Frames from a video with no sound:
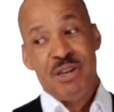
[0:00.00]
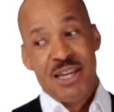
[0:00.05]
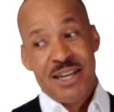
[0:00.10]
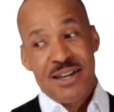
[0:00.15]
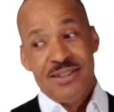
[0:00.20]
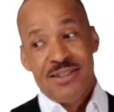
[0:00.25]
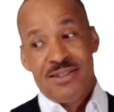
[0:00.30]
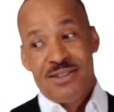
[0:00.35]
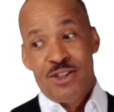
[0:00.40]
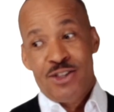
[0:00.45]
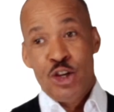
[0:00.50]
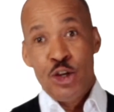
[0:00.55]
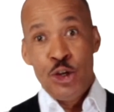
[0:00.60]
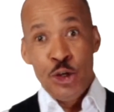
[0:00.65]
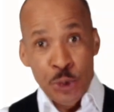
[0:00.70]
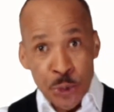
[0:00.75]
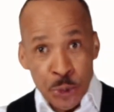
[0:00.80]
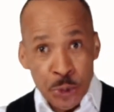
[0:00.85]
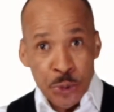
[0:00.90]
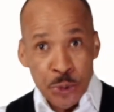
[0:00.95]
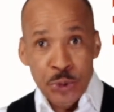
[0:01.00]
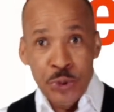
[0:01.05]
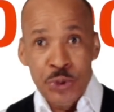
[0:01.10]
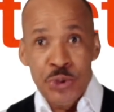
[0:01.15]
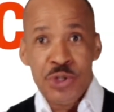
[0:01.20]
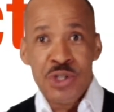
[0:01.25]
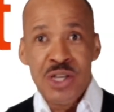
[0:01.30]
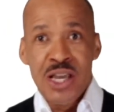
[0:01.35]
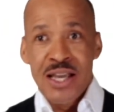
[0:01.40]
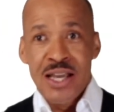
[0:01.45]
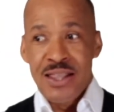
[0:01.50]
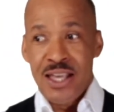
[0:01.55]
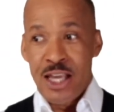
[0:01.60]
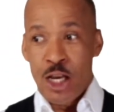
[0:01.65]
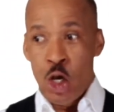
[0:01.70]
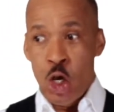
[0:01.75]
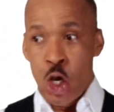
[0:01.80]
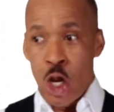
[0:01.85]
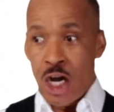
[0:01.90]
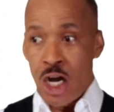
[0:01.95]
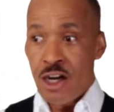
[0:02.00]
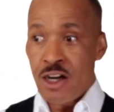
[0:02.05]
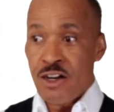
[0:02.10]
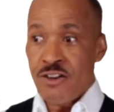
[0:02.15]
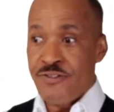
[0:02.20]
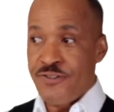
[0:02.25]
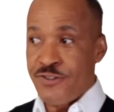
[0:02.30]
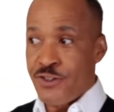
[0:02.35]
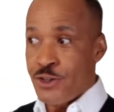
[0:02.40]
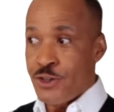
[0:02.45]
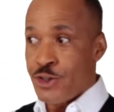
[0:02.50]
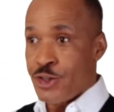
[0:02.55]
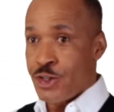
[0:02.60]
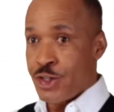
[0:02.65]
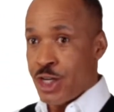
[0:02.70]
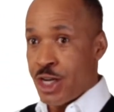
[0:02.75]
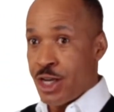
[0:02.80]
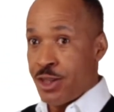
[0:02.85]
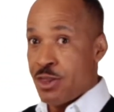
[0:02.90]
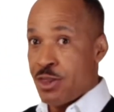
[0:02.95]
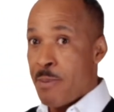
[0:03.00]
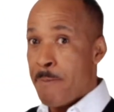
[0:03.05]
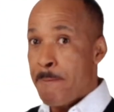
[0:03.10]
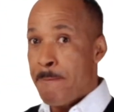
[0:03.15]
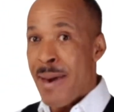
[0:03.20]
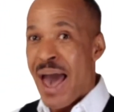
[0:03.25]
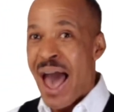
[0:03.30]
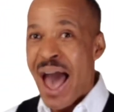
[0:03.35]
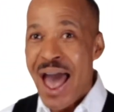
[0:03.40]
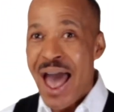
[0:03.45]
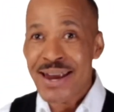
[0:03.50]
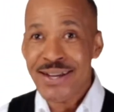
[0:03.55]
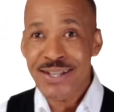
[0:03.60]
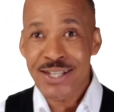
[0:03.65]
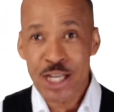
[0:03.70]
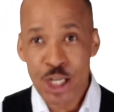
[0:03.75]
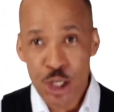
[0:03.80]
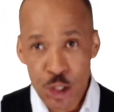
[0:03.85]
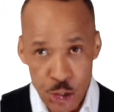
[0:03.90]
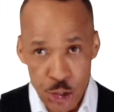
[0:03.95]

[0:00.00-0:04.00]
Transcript: Because the news, they love to share the bad